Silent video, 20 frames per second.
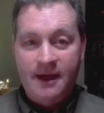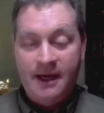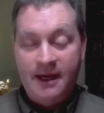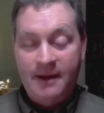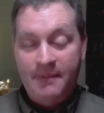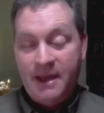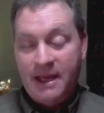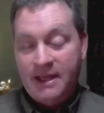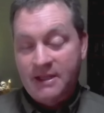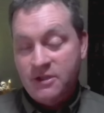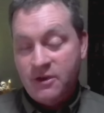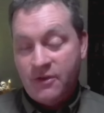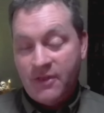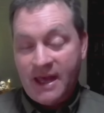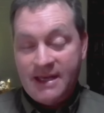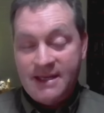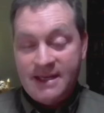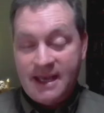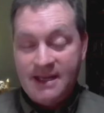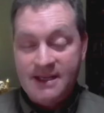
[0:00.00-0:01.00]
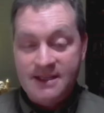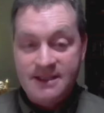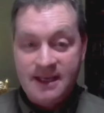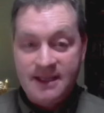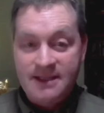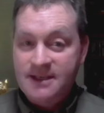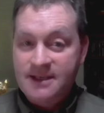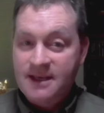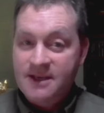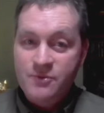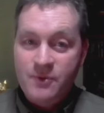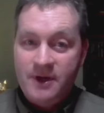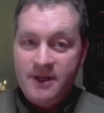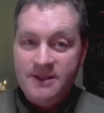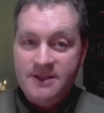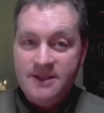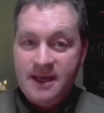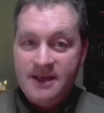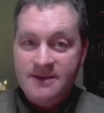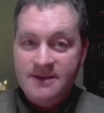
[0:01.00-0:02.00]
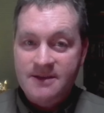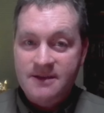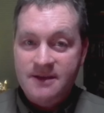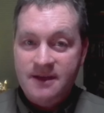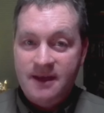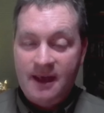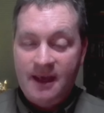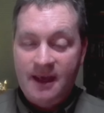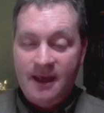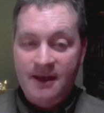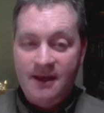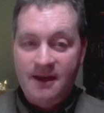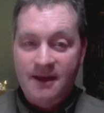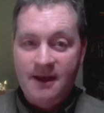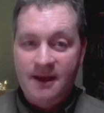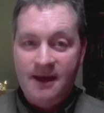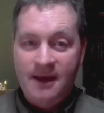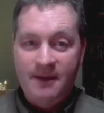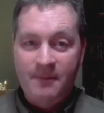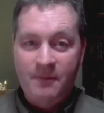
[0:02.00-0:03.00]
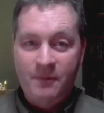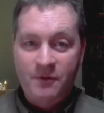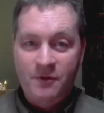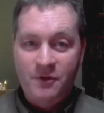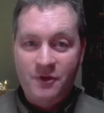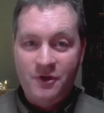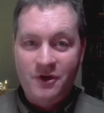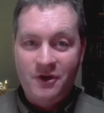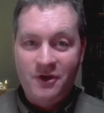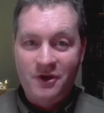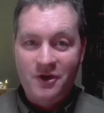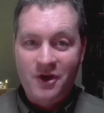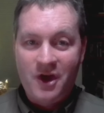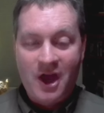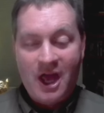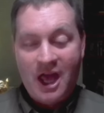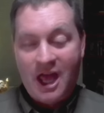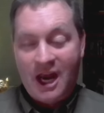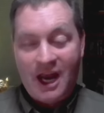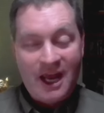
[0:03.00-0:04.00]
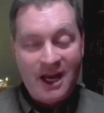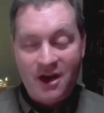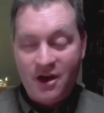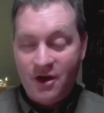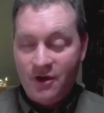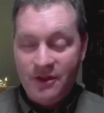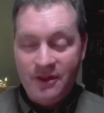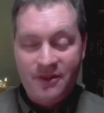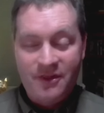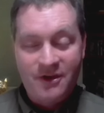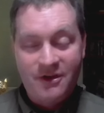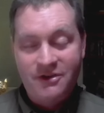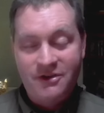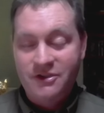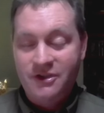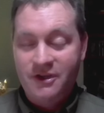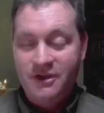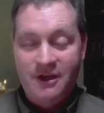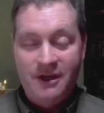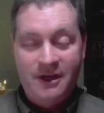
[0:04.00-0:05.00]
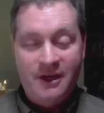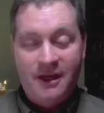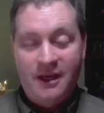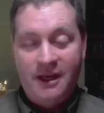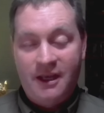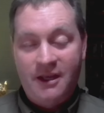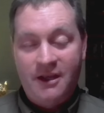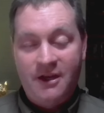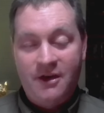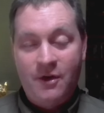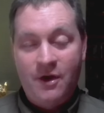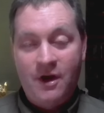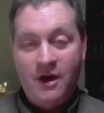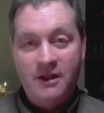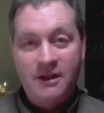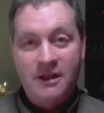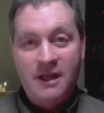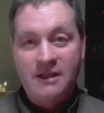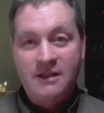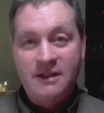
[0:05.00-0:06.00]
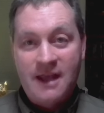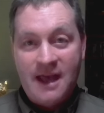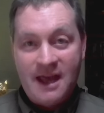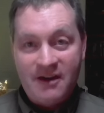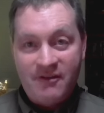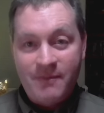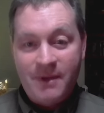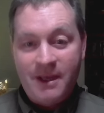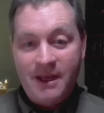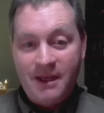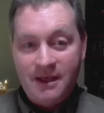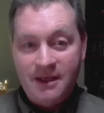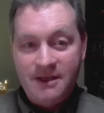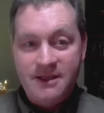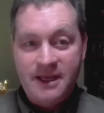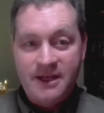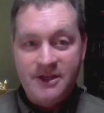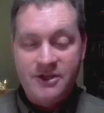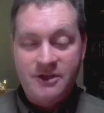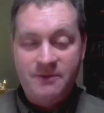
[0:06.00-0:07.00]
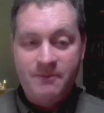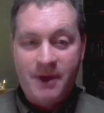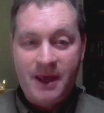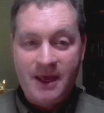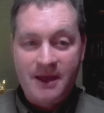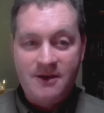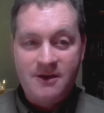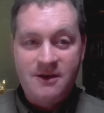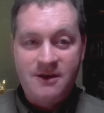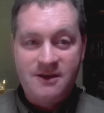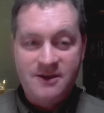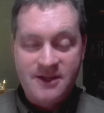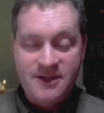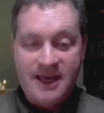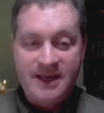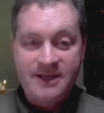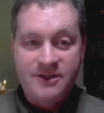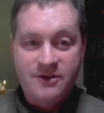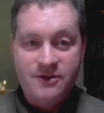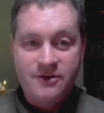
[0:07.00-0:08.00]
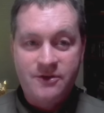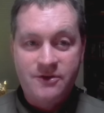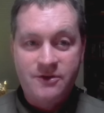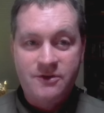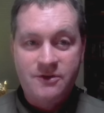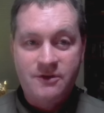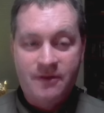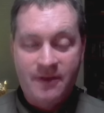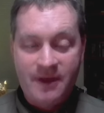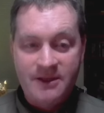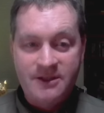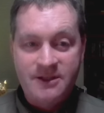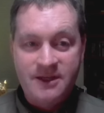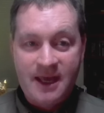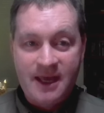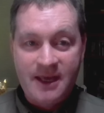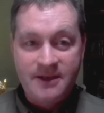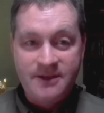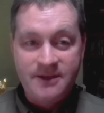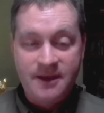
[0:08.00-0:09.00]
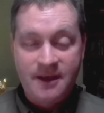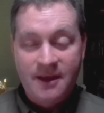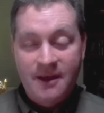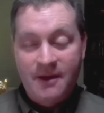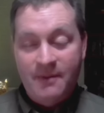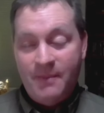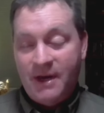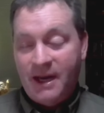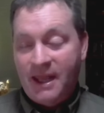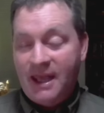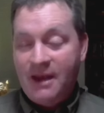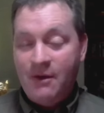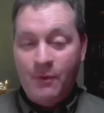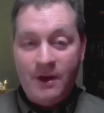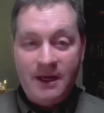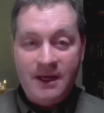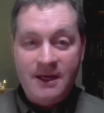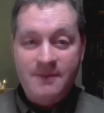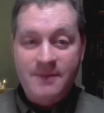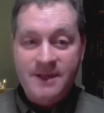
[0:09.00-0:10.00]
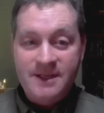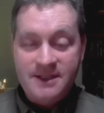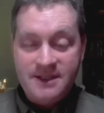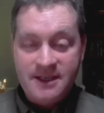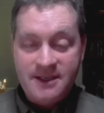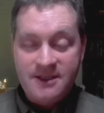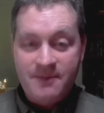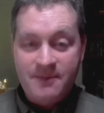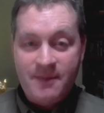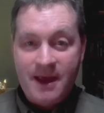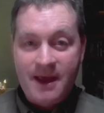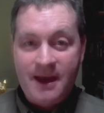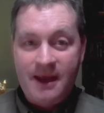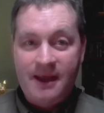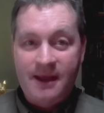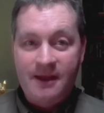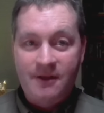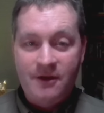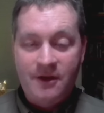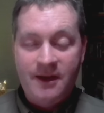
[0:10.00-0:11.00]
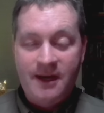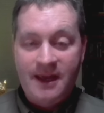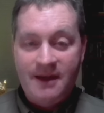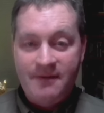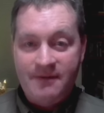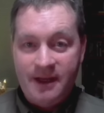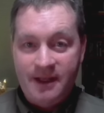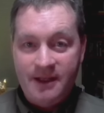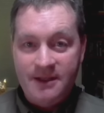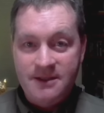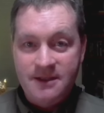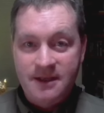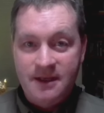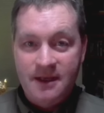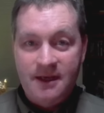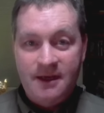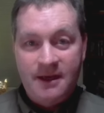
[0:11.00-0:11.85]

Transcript: And so that data set says what it says. And I know that there's you know, a lot of media attention paid to disasters these days. But again, we need to be systematic and look at evidence,